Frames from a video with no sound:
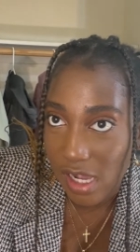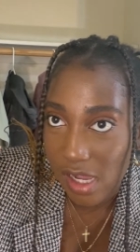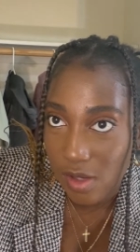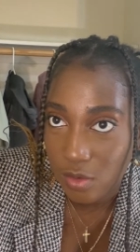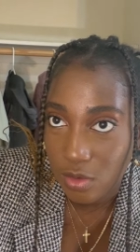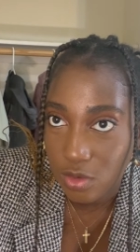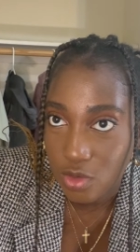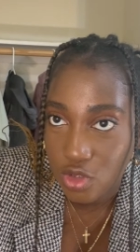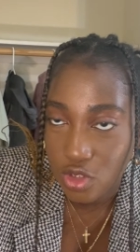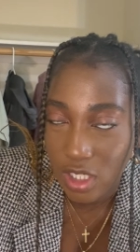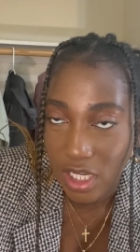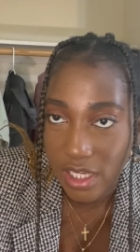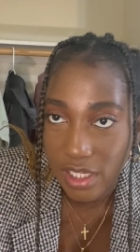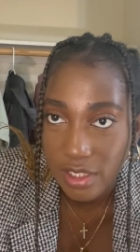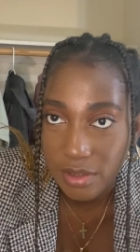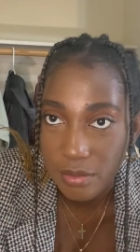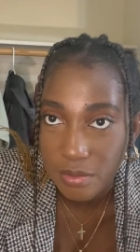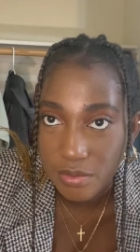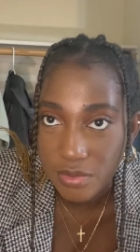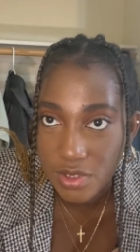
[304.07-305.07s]
I will try
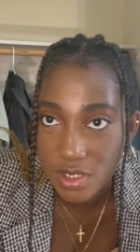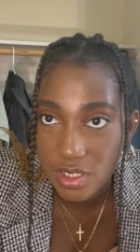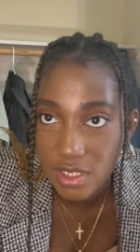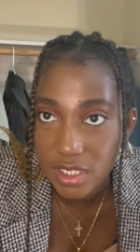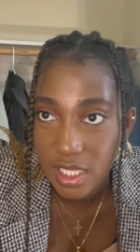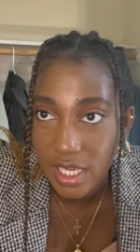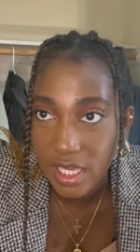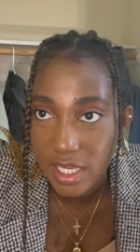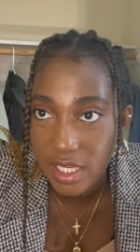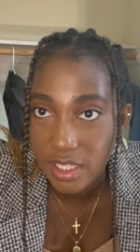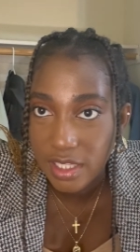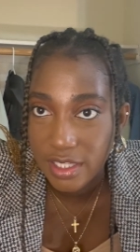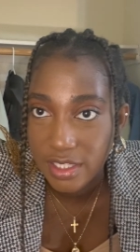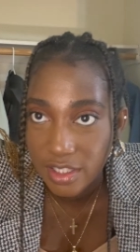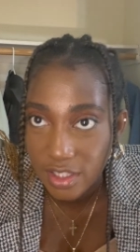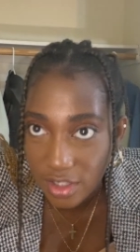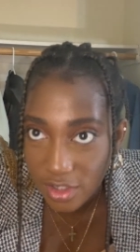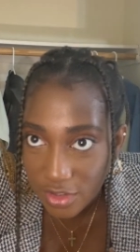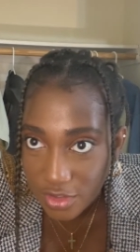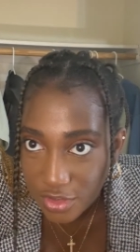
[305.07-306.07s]
and stay like
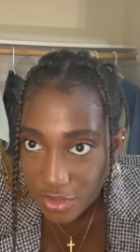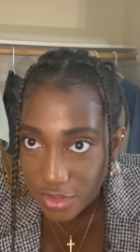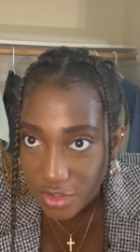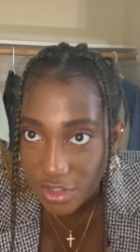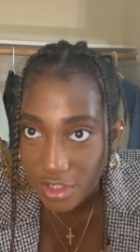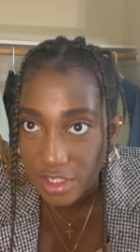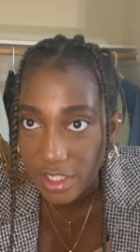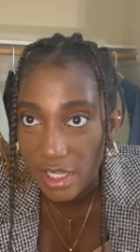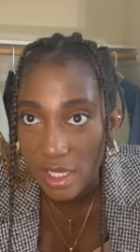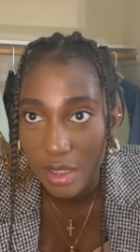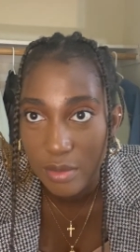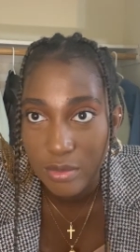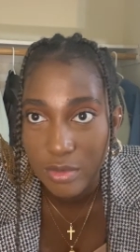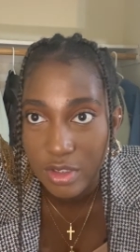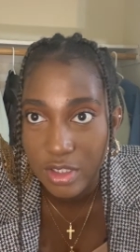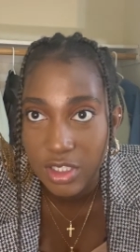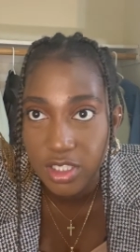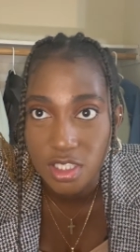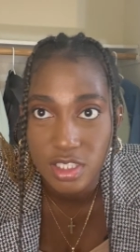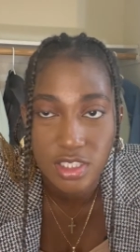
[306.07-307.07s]
under the
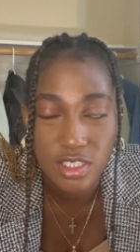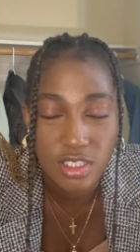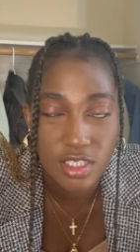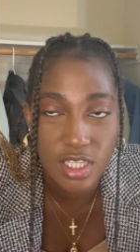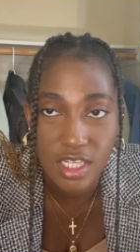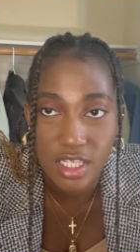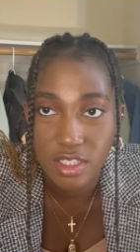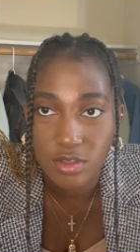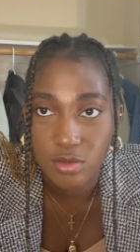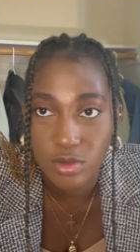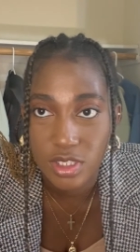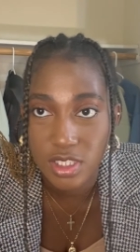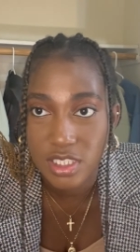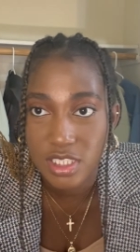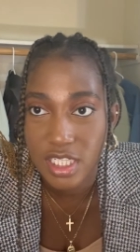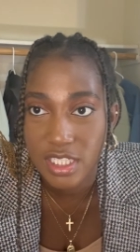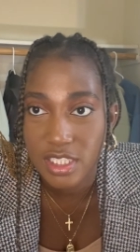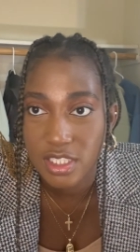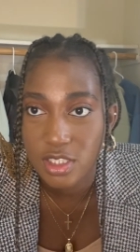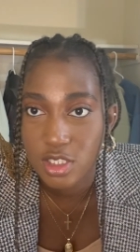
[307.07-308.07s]
camera. It's getting really
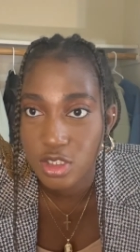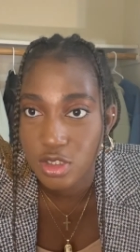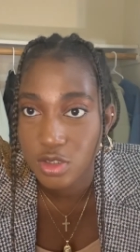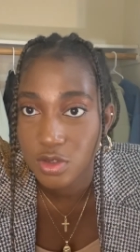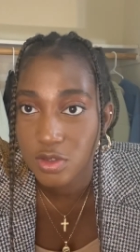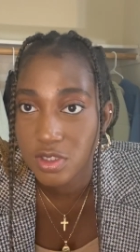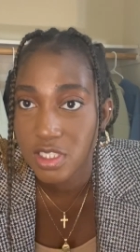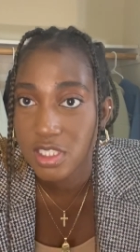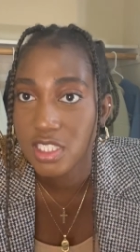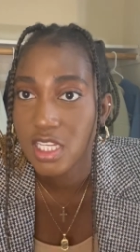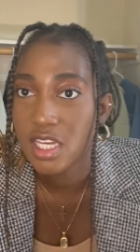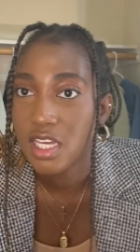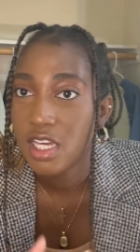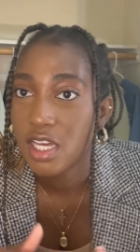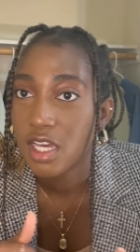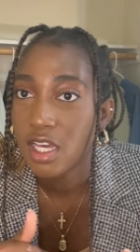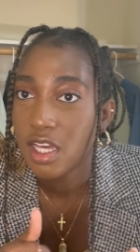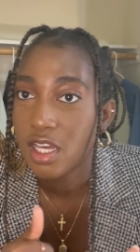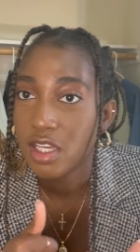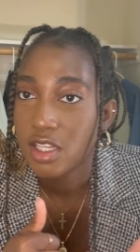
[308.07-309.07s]
techie to do this.
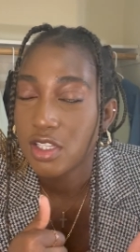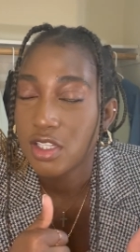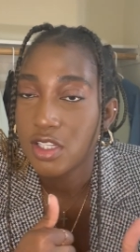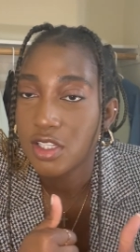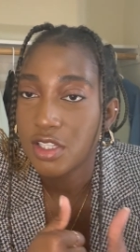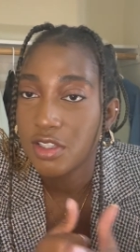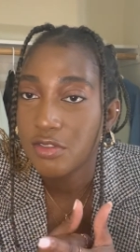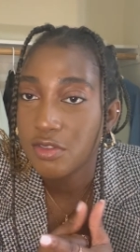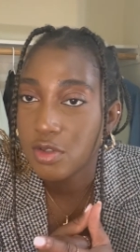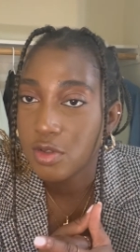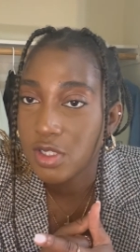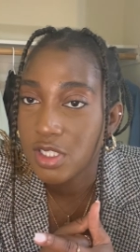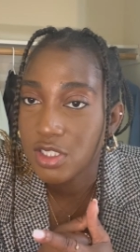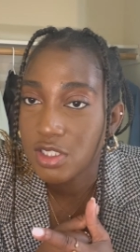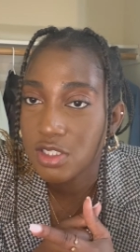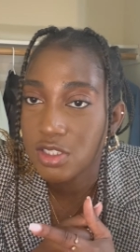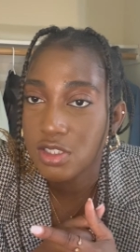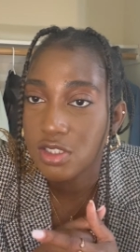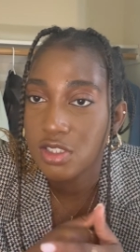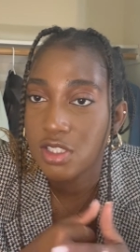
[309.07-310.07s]

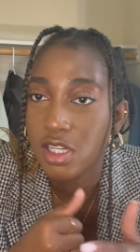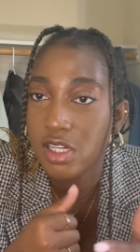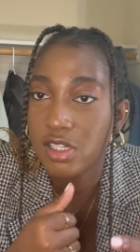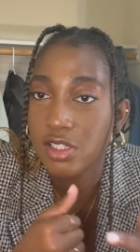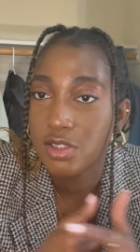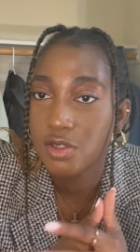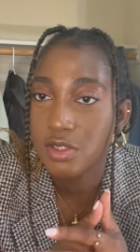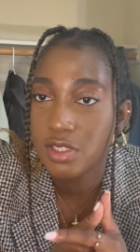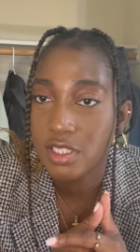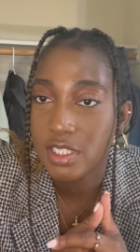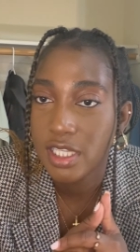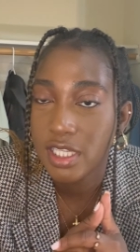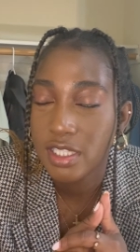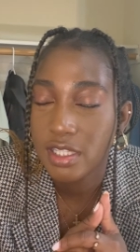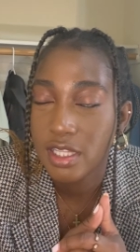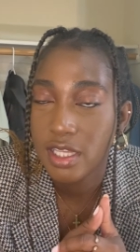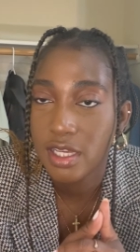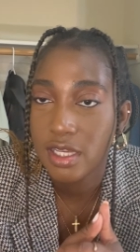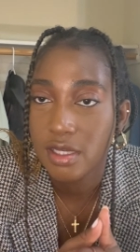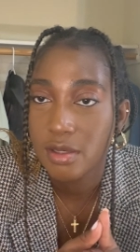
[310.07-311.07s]
influencers, y'all are doing the dang
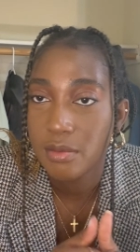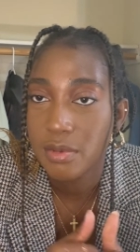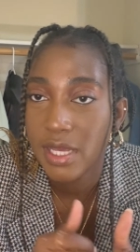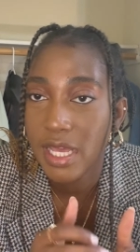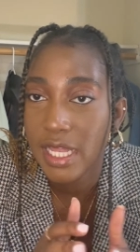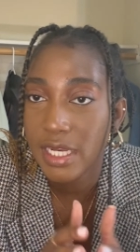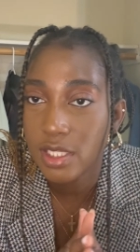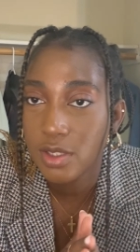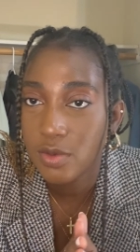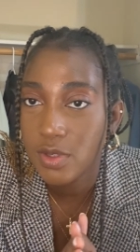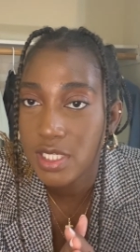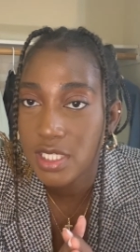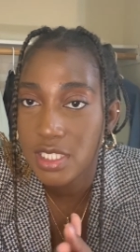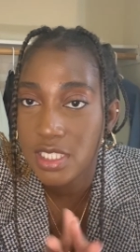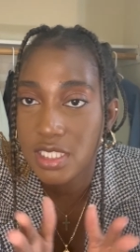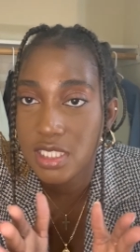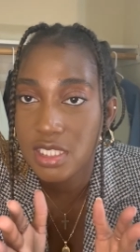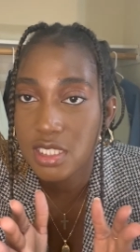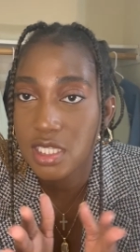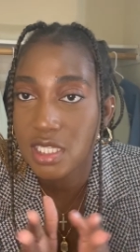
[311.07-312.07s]
thing. But anyways,
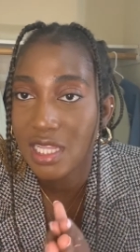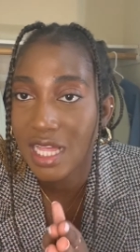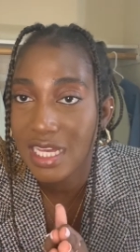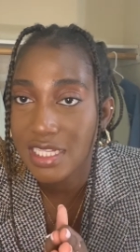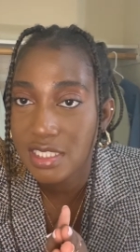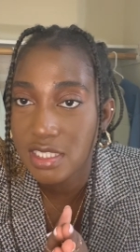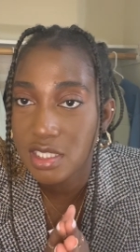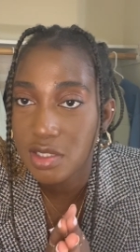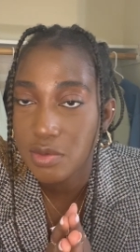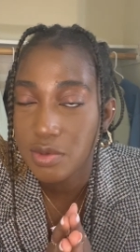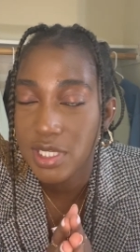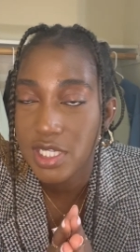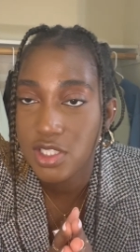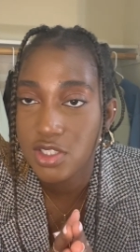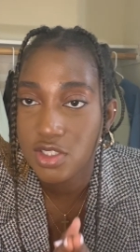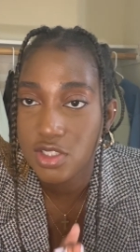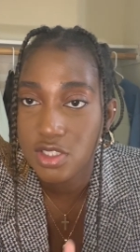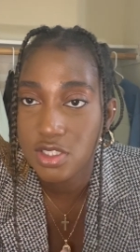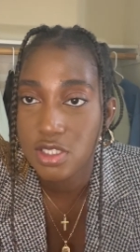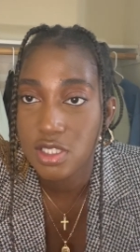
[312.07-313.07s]
this is the last of the
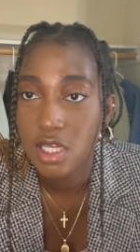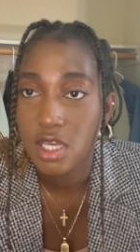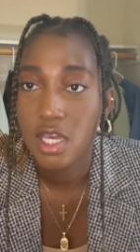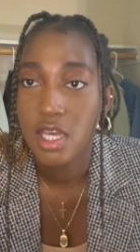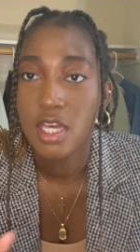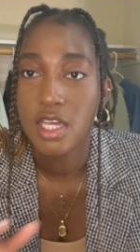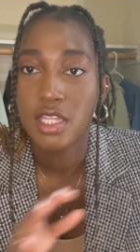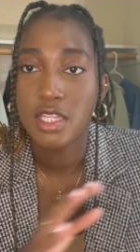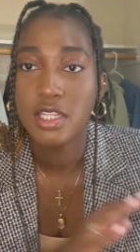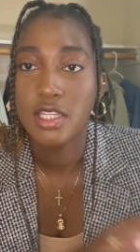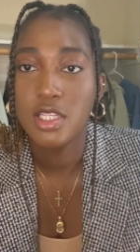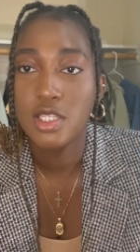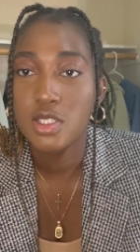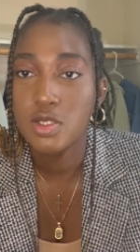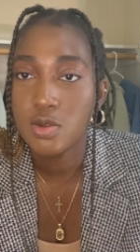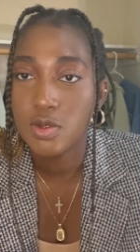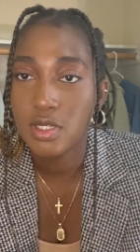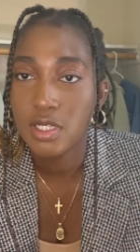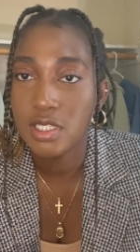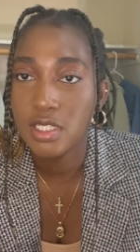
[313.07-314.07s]
blazers. This
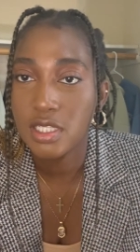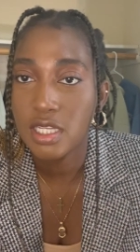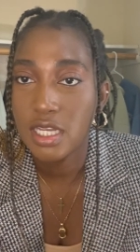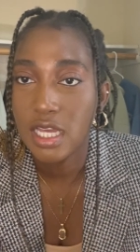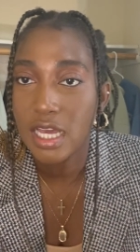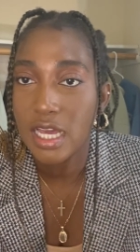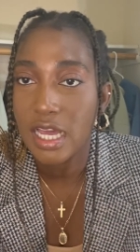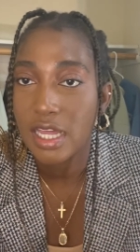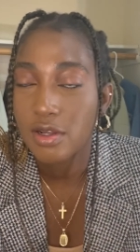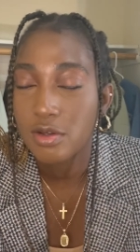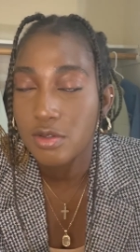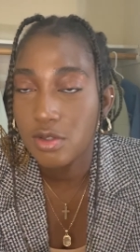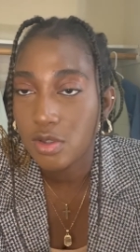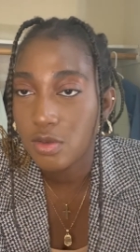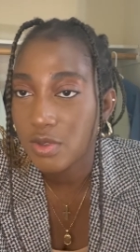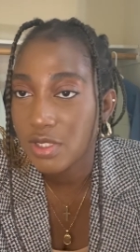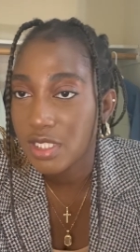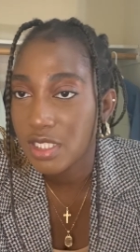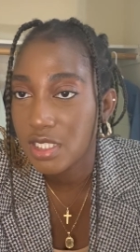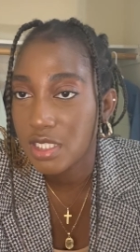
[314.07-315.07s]
one, I don't know
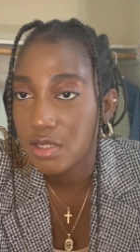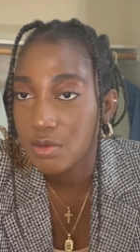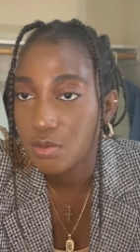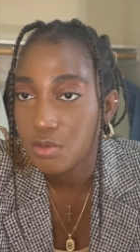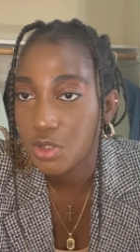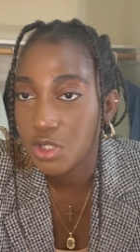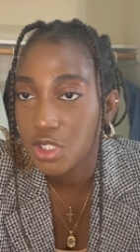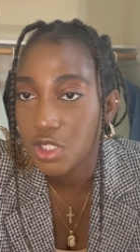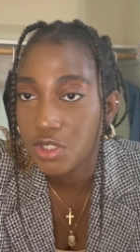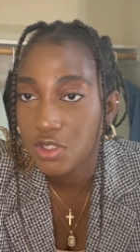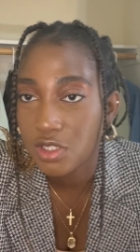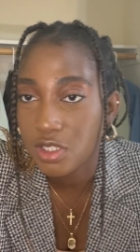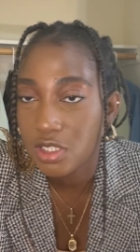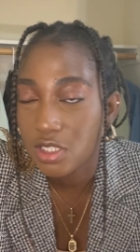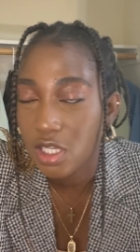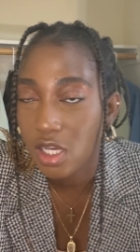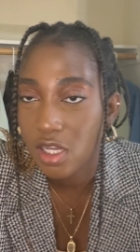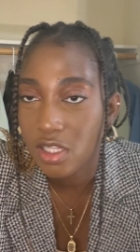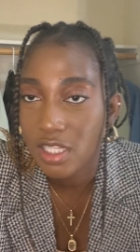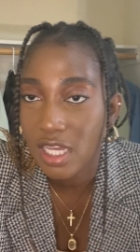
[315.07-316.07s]
what this material is
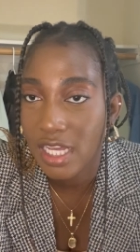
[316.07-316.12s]
called.